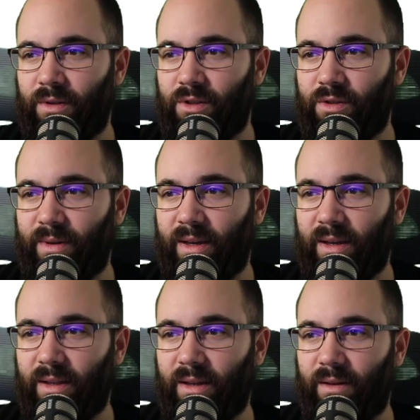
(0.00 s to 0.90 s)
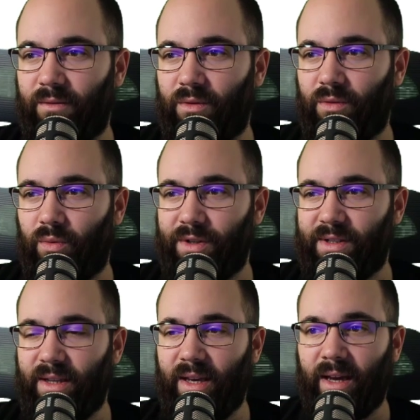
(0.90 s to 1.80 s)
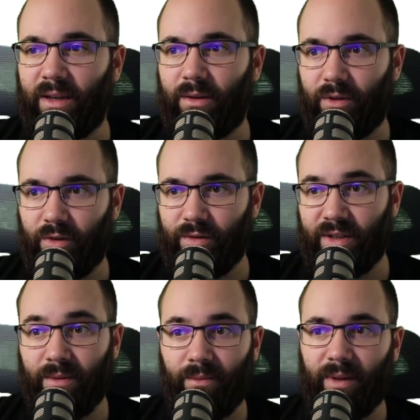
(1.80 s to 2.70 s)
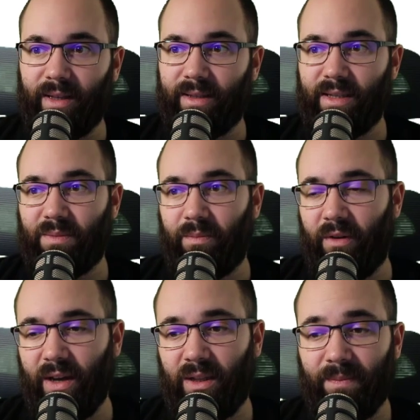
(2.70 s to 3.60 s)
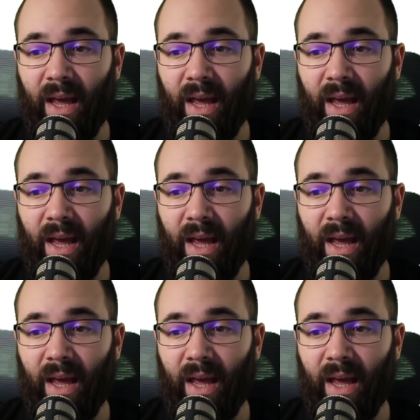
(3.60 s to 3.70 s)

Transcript: So we can get kind of towards the end of those like this. Perfect.